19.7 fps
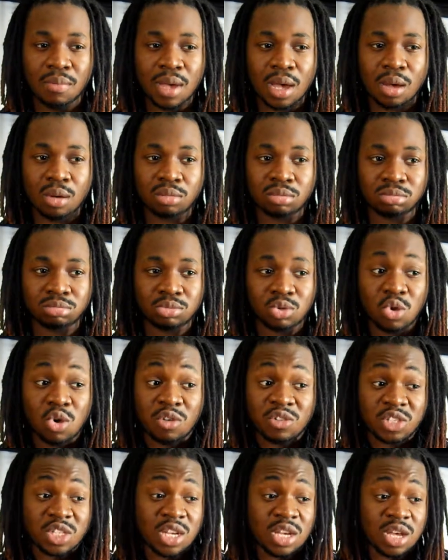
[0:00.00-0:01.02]
out or if
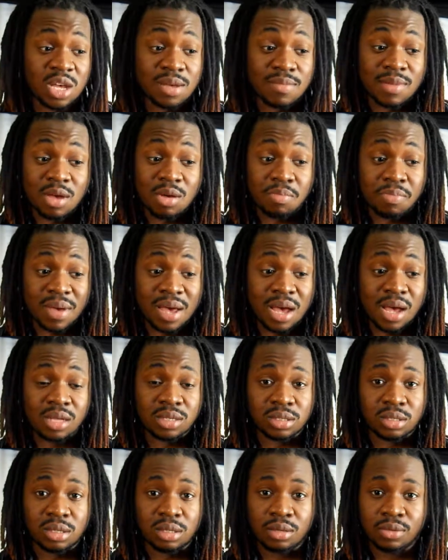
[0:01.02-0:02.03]
she come out
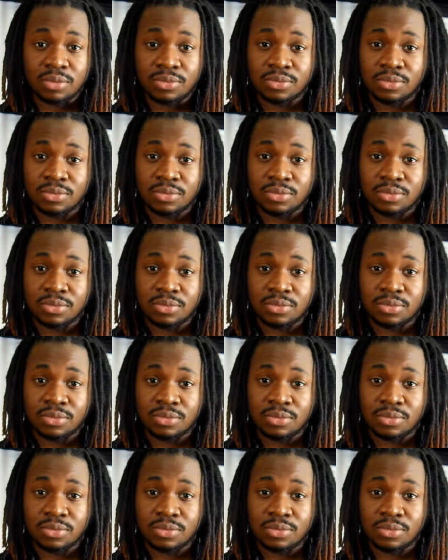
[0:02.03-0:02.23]
positive?